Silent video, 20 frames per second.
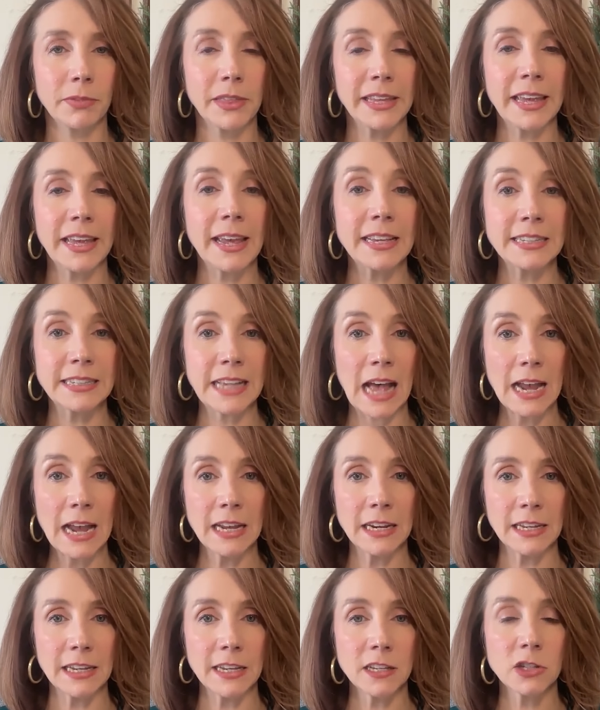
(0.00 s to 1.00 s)
the
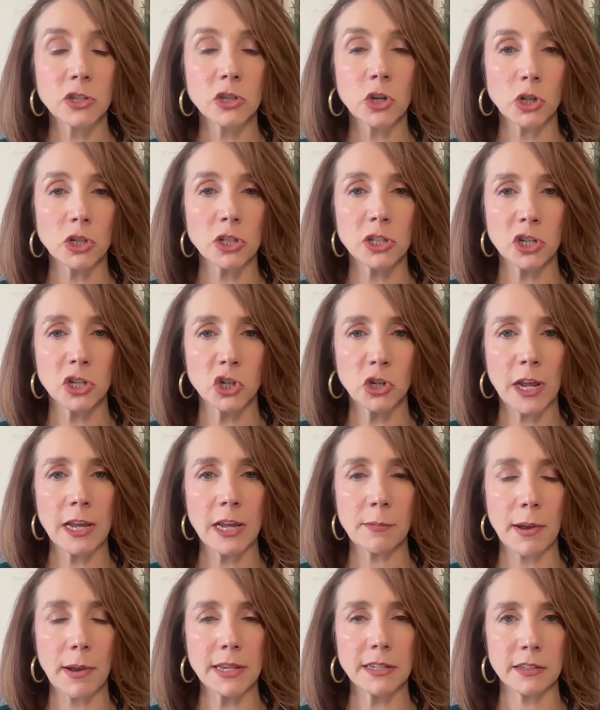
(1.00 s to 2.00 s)
anxiety starts to
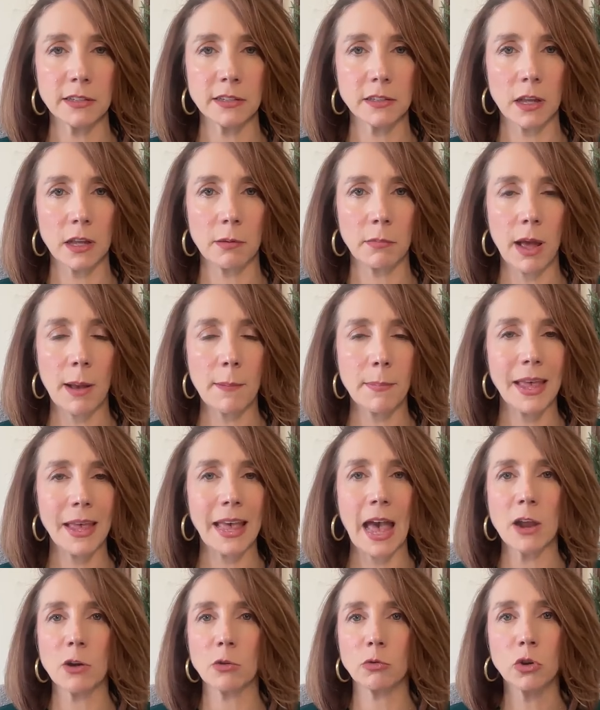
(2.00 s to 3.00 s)
shake my system. I'm like,
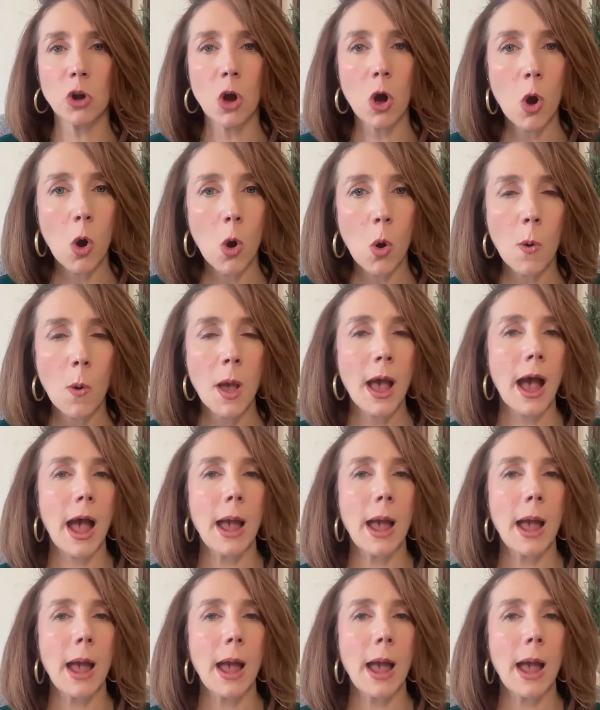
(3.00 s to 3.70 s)
I don't know.